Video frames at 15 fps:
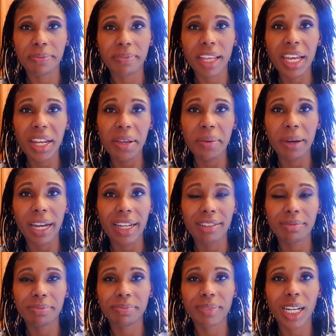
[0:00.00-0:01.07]
anyway,
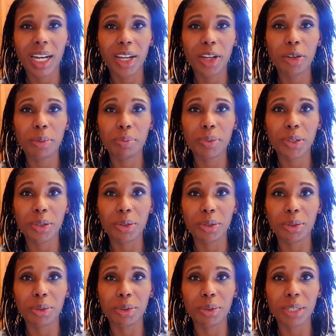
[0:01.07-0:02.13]
I hope
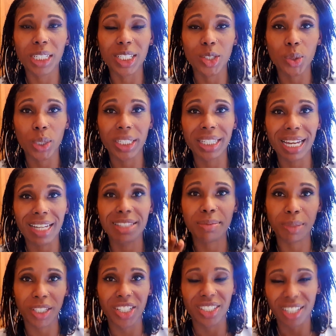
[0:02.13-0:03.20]
you enjoyed that as
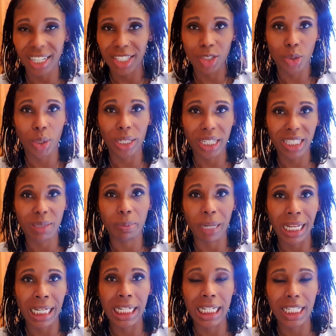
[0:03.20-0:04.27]
much as I enjoyed
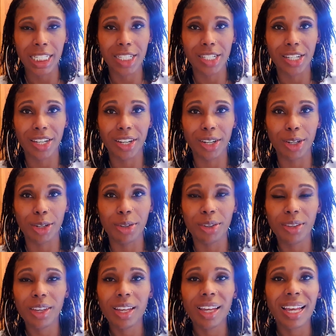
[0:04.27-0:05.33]
explaining it to you.
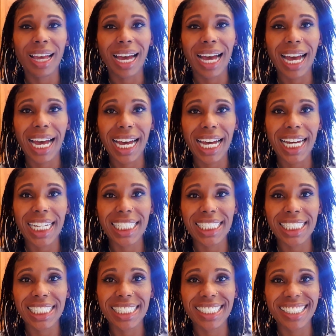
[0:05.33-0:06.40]
And
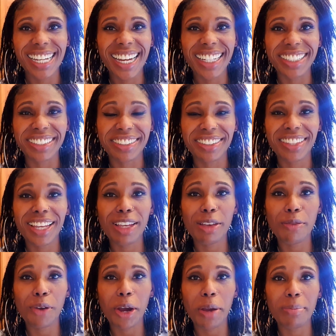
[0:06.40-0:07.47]
thank you
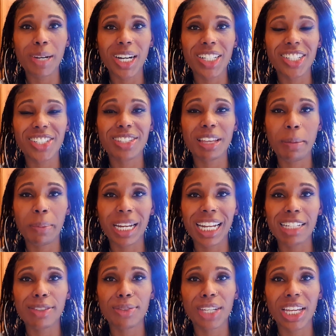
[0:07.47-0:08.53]
very much. I'll see you in my
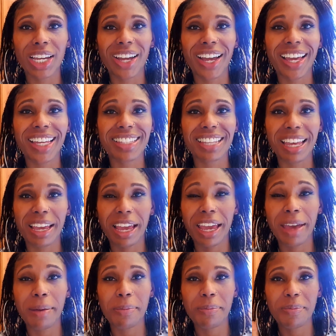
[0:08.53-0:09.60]
next video. Okay, take
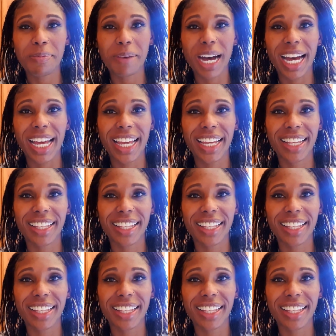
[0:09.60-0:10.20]
care. Bye.